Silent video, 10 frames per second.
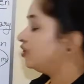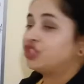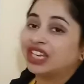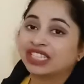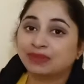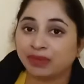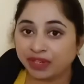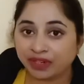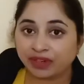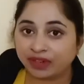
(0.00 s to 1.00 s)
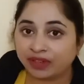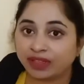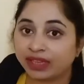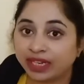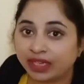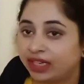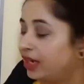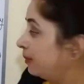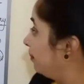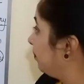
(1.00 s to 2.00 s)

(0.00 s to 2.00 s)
Shakespeare at that time.